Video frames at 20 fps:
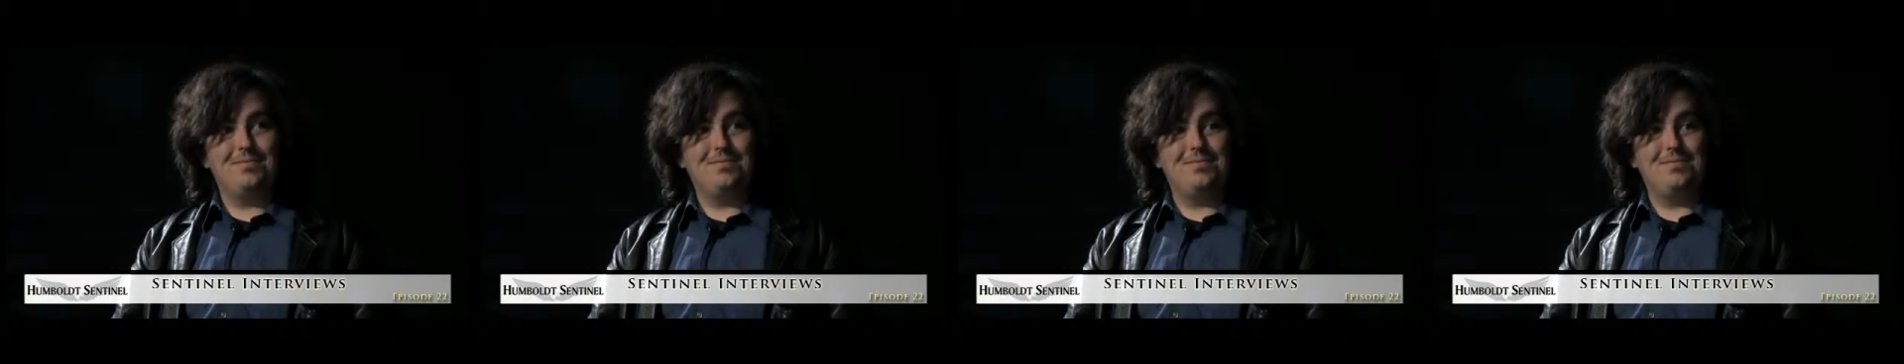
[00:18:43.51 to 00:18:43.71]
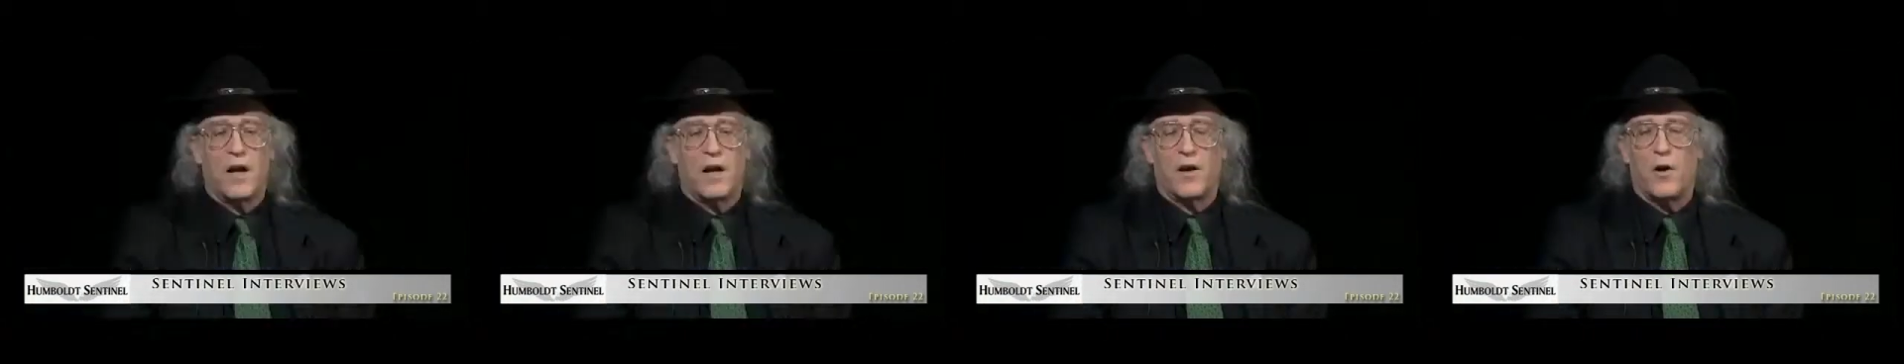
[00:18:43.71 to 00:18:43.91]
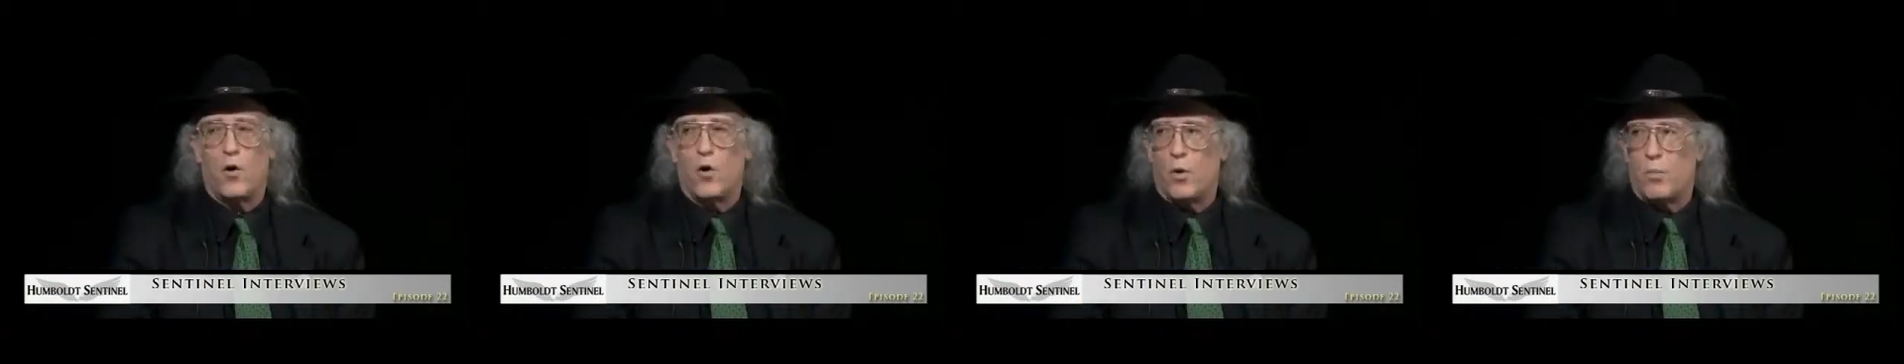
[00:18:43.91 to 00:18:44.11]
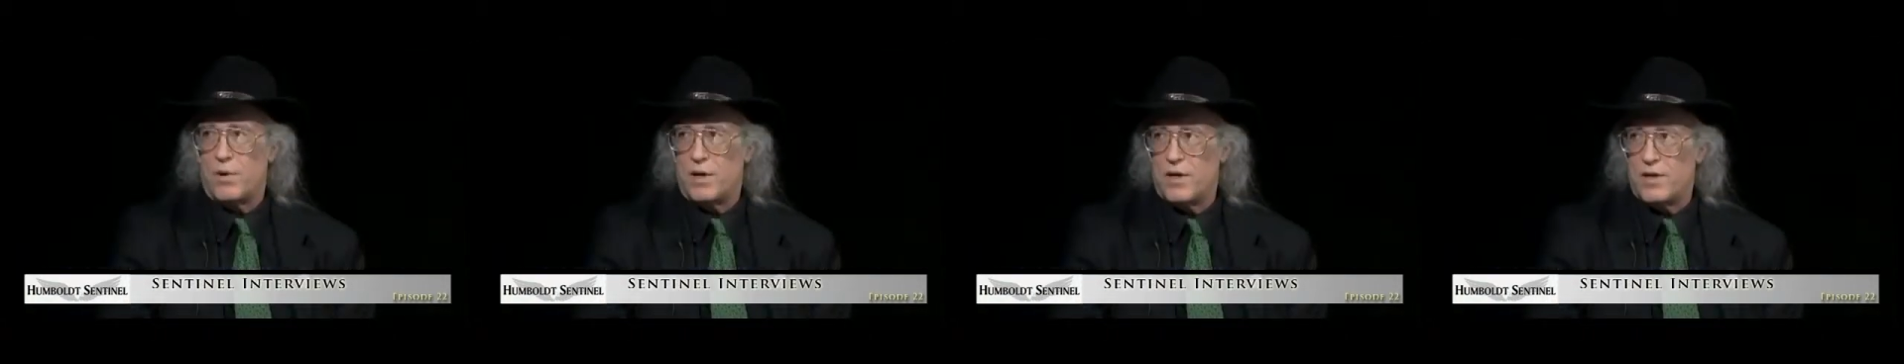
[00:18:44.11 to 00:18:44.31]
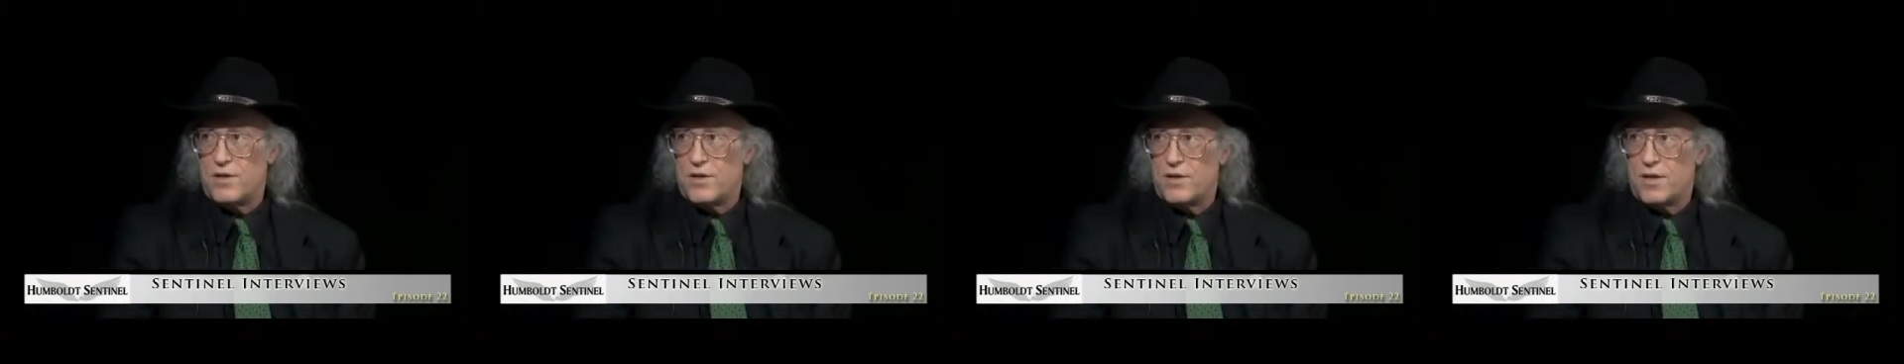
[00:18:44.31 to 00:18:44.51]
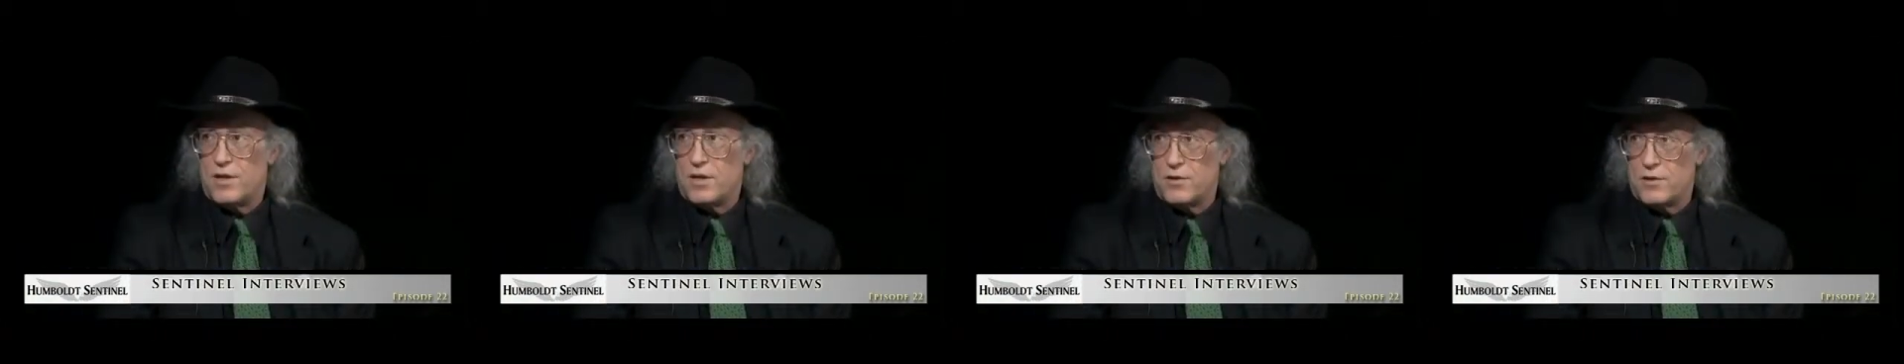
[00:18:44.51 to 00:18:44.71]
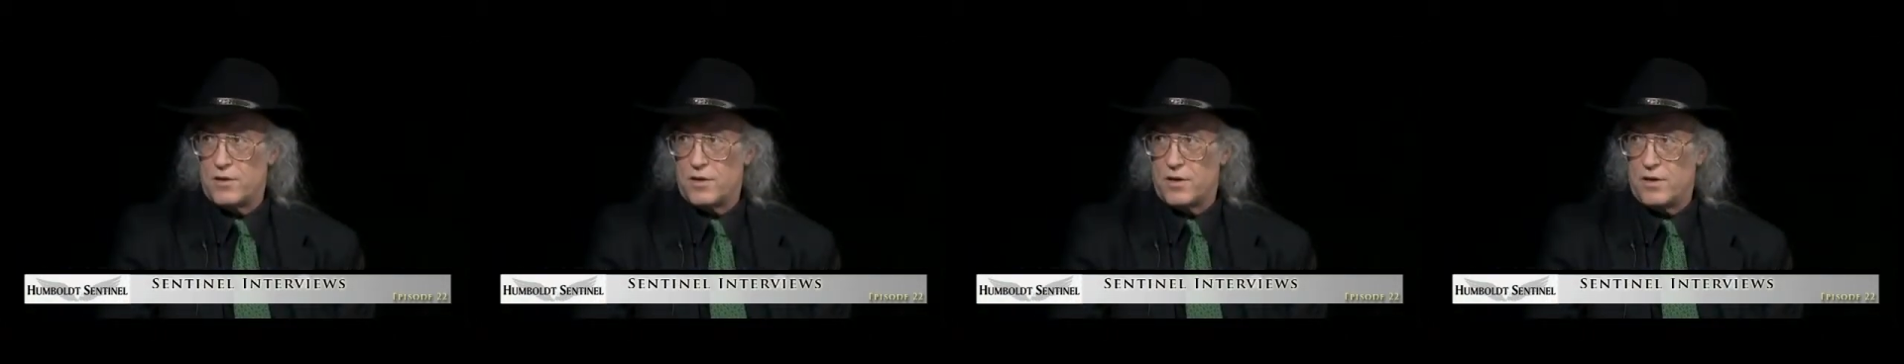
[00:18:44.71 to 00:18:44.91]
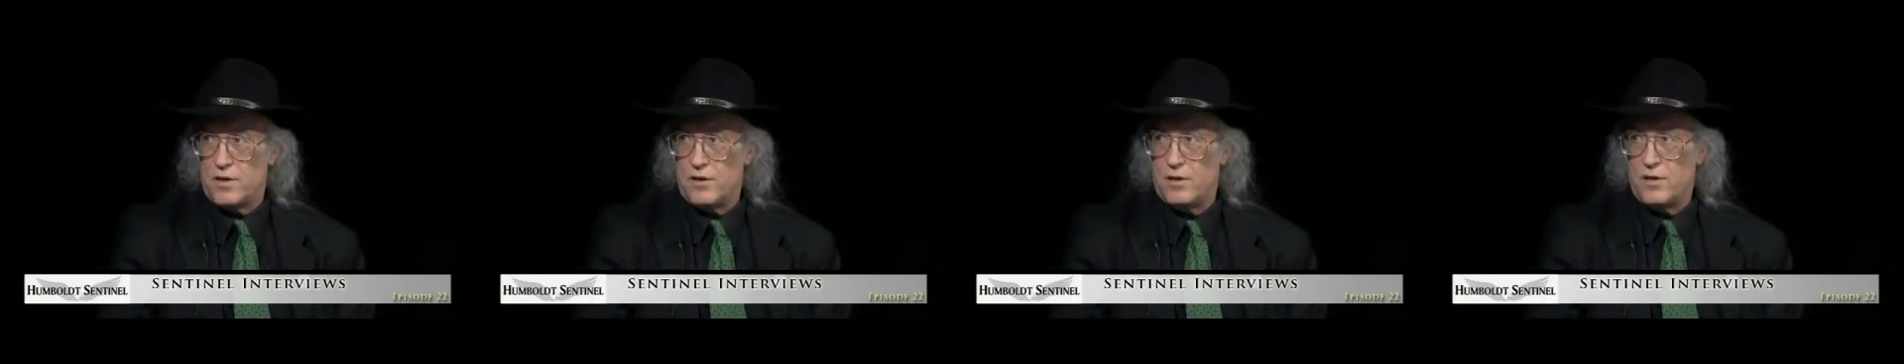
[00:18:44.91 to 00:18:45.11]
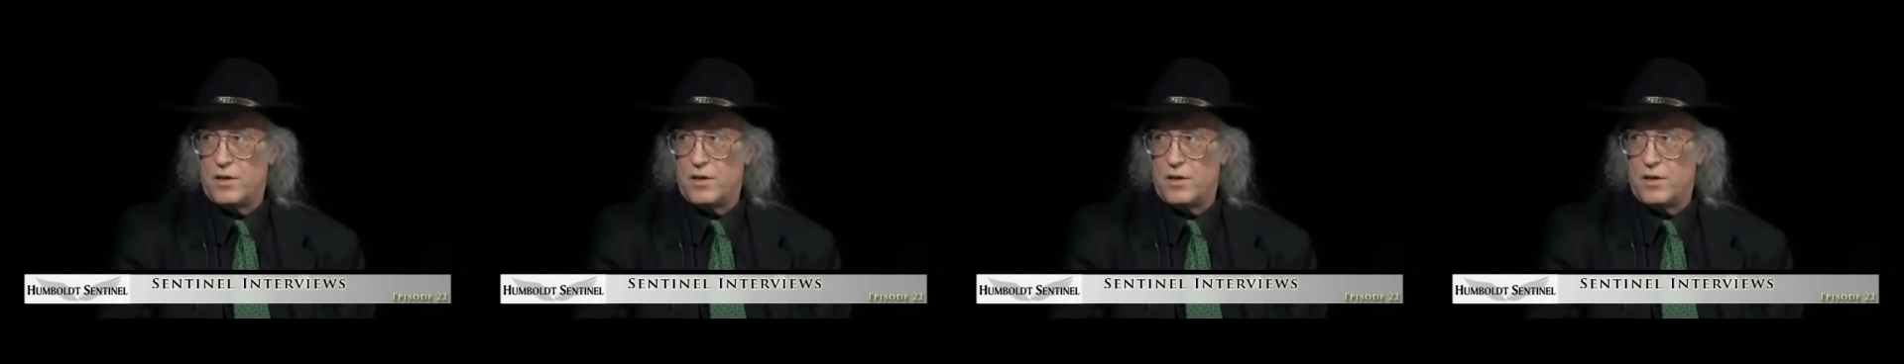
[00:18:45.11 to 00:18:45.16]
you've got a corporatist culture.